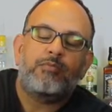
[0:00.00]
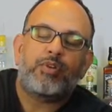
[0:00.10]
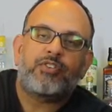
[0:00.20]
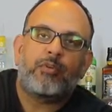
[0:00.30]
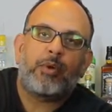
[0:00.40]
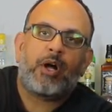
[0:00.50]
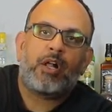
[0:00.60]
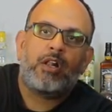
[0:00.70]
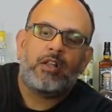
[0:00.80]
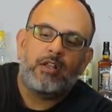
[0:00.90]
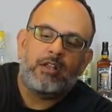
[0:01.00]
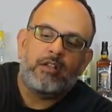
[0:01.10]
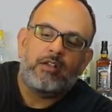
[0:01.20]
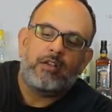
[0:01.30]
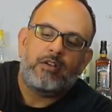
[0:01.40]
Press the ball,
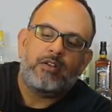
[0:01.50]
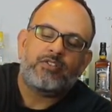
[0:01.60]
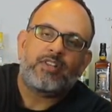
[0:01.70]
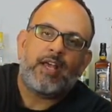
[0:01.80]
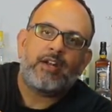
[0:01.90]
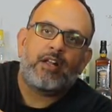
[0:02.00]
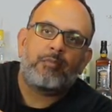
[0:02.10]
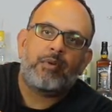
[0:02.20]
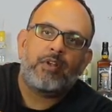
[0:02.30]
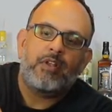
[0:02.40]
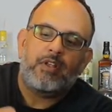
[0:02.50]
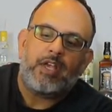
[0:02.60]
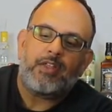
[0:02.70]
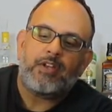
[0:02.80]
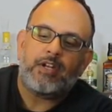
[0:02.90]
slide it up,
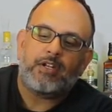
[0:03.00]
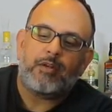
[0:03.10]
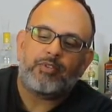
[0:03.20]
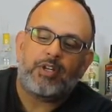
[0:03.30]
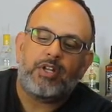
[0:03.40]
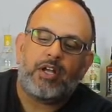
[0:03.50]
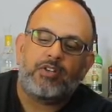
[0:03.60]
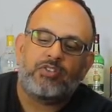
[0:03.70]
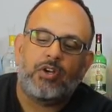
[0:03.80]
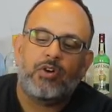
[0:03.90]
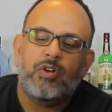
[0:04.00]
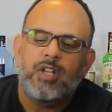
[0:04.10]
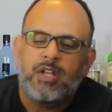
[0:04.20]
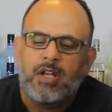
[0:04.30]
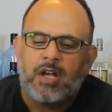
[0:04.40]
and then it comes undone. So
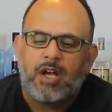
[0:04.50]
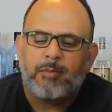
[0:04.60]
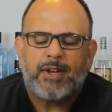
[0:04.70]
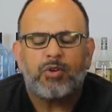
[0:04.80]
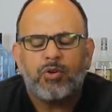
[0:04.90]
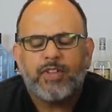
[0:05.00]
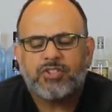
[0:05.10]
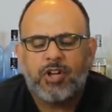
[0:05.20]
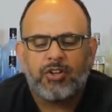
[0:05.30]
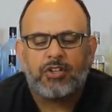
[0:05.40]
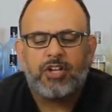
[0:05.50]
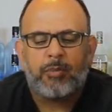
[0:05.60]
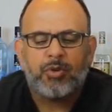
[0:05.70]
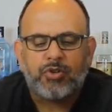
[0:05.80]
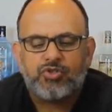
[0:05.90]
I don't know if that's called a
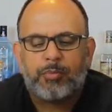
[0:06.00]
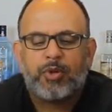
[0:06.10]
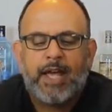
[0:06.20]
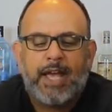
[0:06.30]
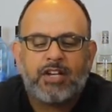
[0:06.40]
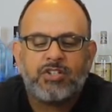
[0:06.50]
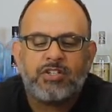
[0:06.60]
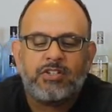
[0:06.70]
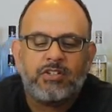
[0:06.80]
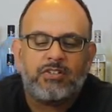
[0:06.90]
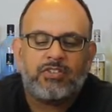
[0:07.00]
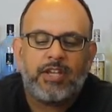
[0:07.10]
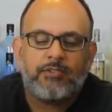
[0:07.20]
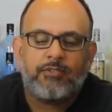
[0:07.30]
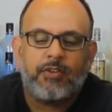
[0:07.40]
double or triple action
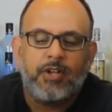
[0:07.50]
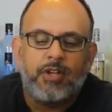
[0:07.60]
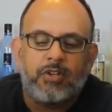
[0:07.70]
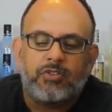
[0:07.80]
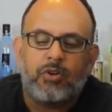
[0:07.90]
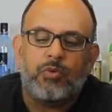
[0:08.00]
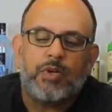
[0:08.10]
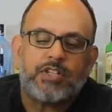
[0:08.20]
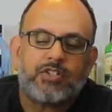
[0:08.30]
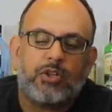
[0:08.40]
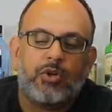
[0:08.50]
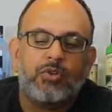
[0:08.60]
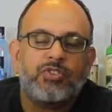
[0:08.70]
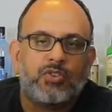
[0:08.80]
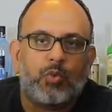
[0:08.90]
safe. So when it's
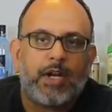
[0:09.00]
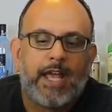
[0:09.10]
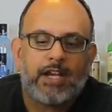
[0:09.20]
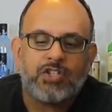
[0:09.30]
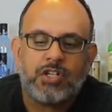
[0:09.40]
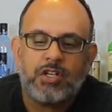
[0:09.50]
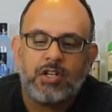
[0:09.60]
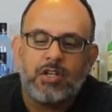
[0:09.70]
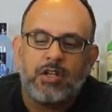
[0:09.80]
closed is one action.